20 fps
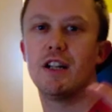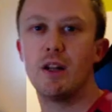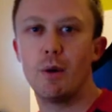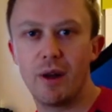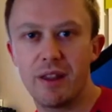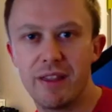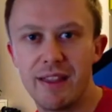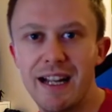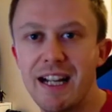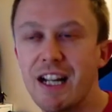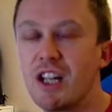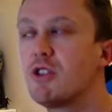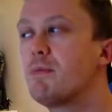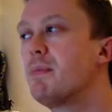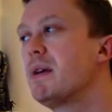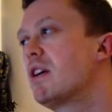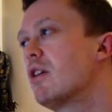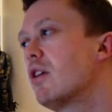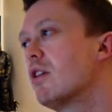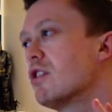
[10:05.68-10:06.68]
Now I think it's
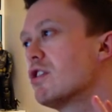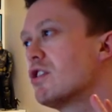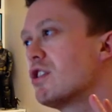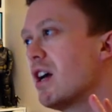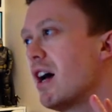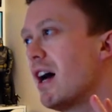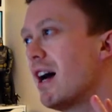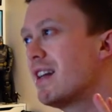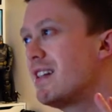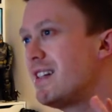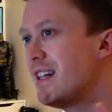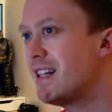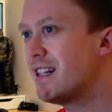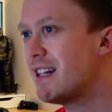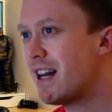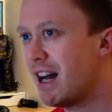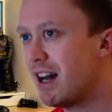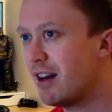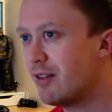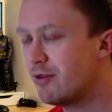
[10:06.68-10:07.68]
because I did
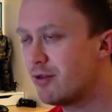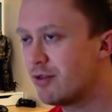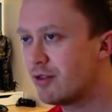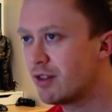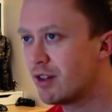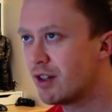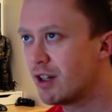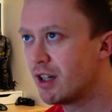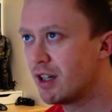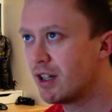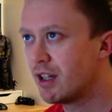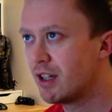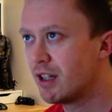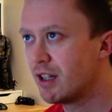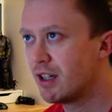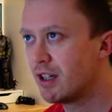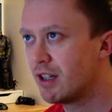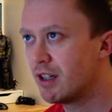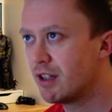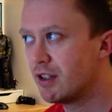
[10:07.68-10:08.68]
have
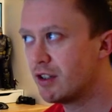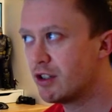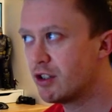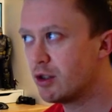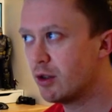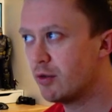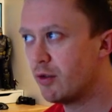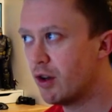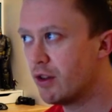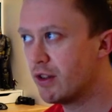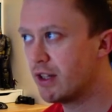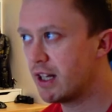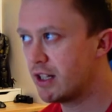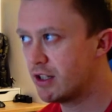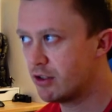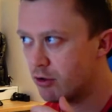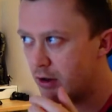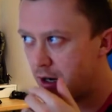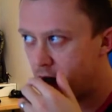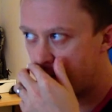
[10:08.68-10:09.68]
stuff on
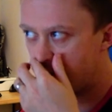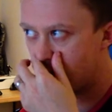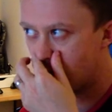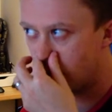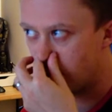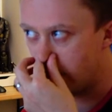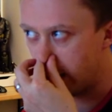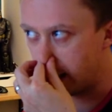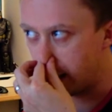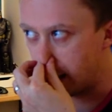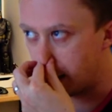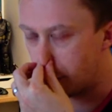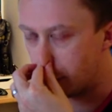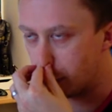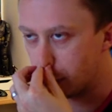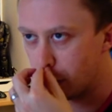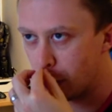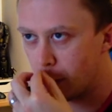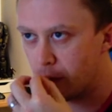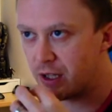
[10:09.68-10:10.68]
that drive already, but
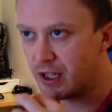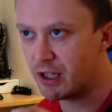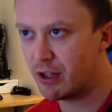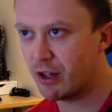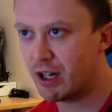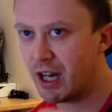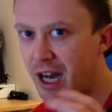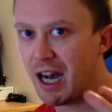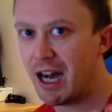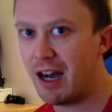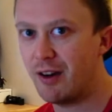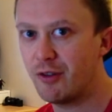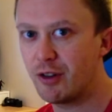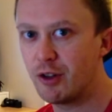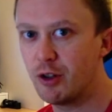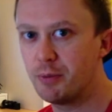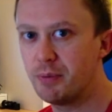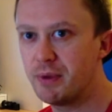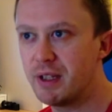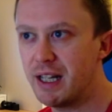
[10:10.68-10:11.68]
it's already got half
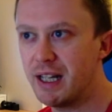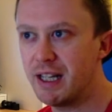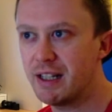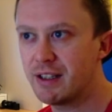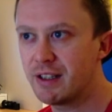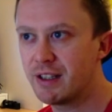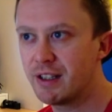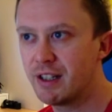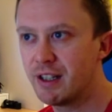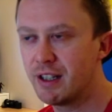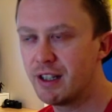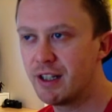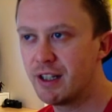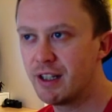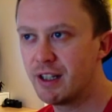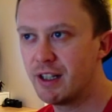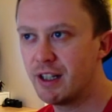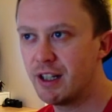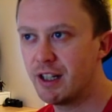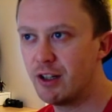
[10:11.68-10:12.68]
an update,
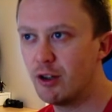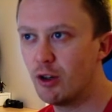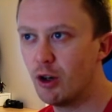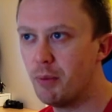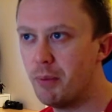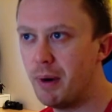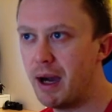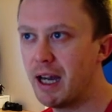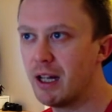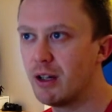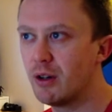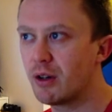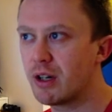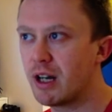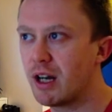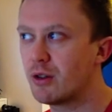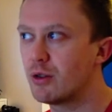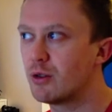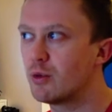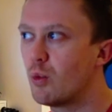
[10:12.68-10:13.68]
and no, my luck,
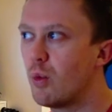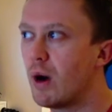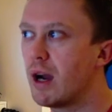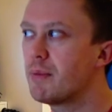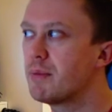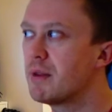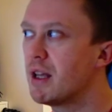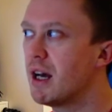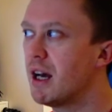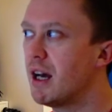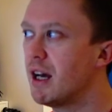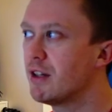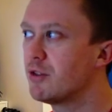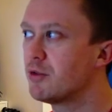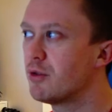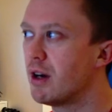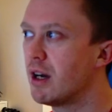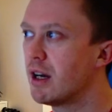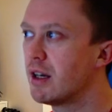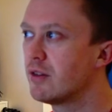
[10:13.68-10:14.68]
I could wipe the hard
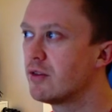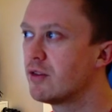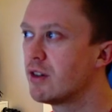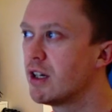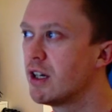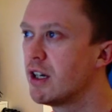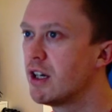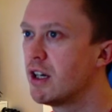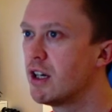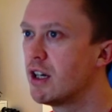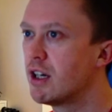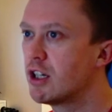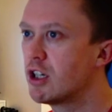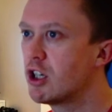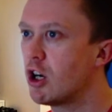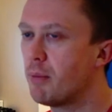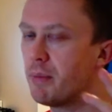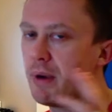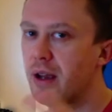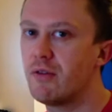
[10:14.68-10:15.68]
drive,
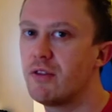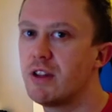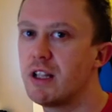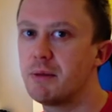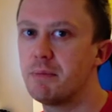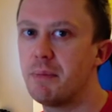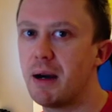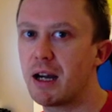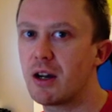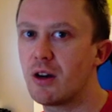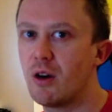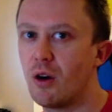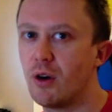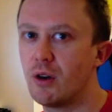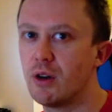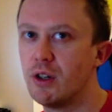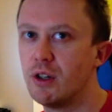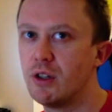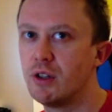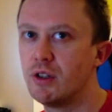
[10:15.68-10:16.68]
copy everything back
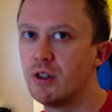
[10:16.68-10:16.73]
on,